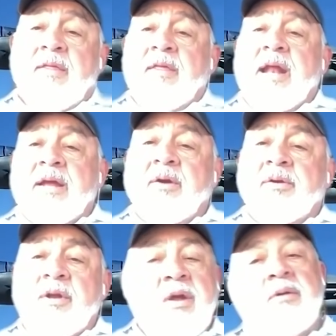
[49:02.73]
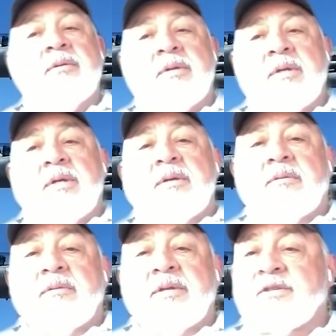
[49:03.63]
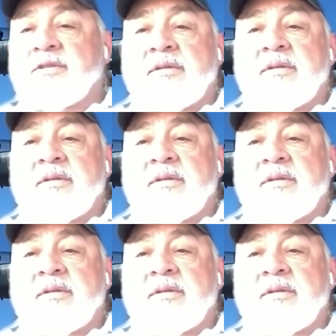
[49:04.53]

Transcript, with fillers: that I go, you know, this,